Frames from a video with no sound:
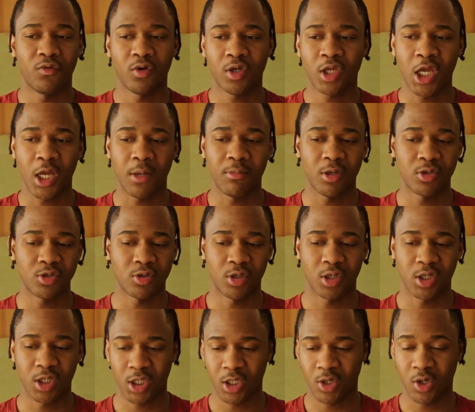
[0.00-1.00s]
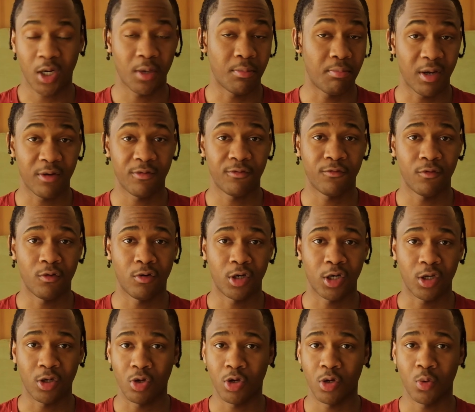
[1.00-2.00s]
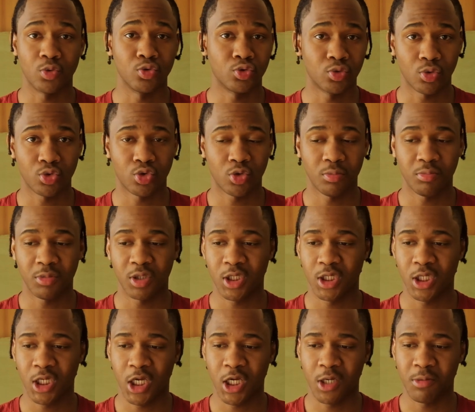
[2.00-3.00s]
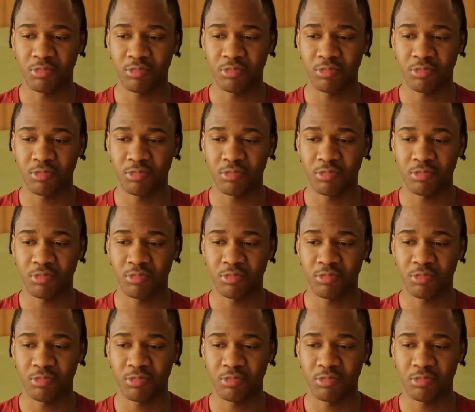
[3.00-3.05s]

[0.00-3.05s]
okay, I'm just gonna grab my phone and go on social media.